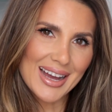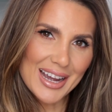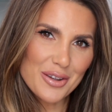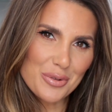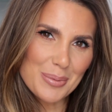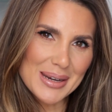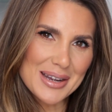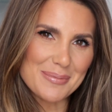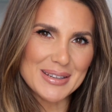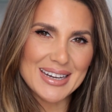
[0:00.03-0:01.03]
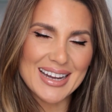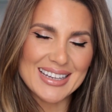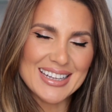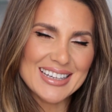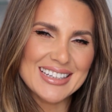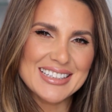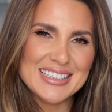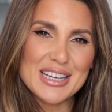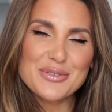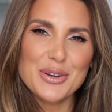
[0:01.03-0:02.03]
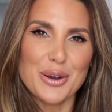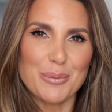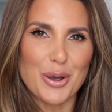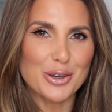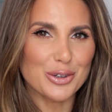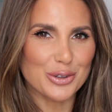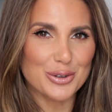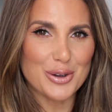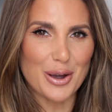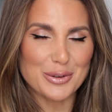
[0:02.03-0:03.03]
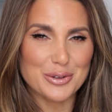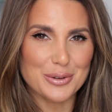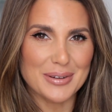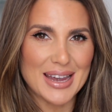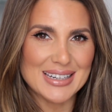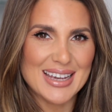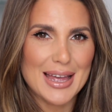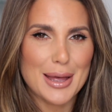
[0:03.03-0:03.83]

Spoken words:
Hi everybody, I'm Andreea, and in today's video I'm going to show you how to create